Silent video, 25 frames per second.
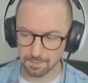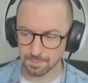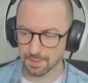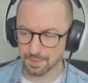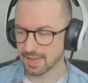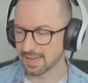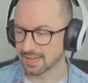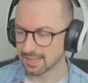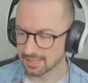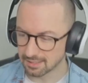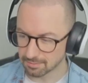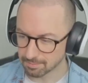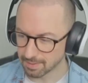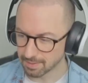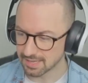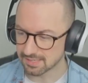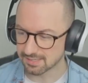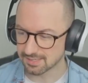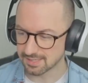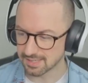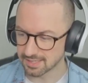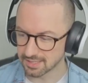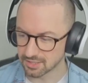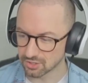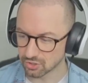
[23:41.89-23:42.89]
ping
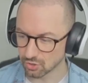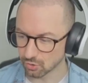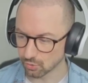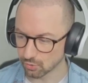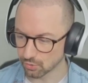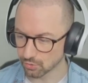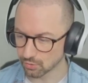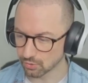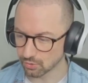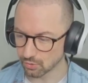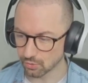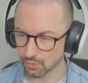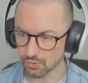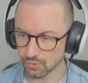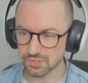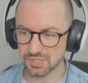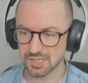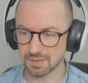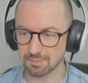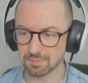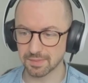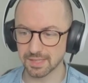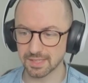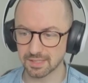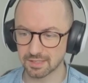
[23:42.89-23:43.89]
message or or
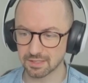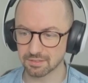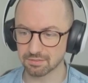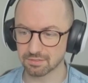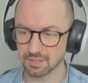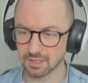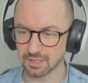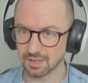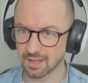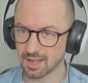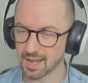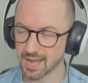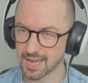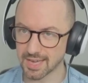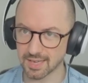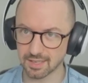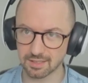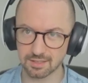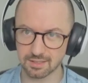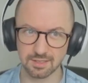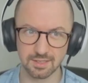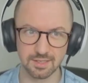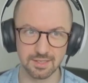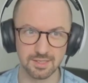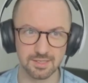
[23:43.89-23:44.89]
something of the
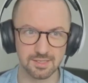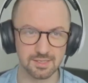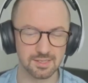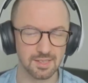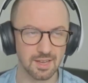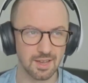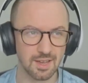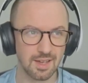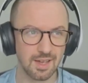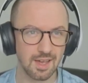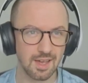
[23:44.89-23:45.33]
like? Because